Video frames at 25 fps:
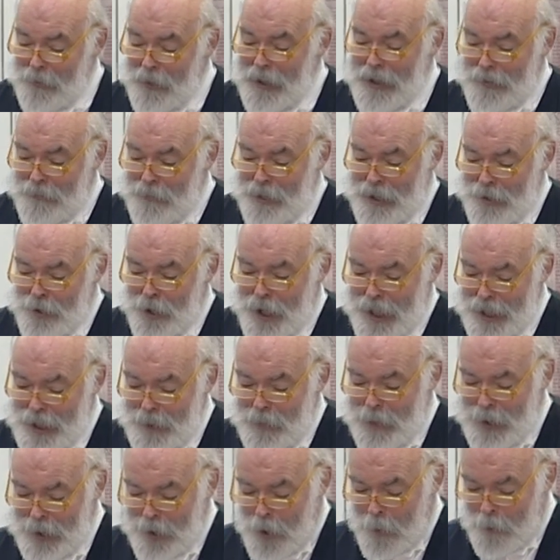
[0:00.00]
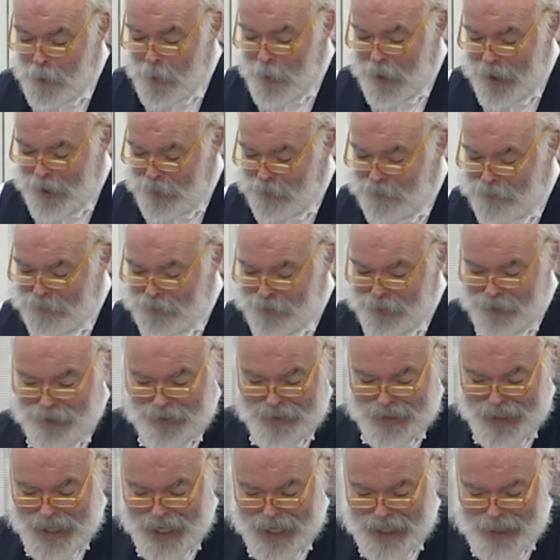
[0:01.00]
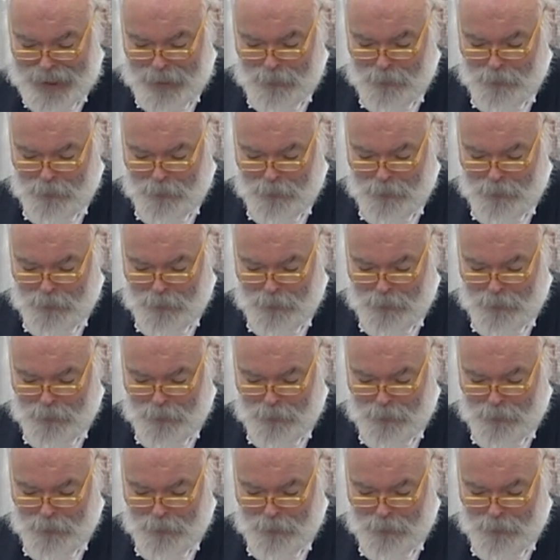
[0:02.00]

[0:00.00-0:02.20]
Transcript: we, we try to be a lot more helpful than that.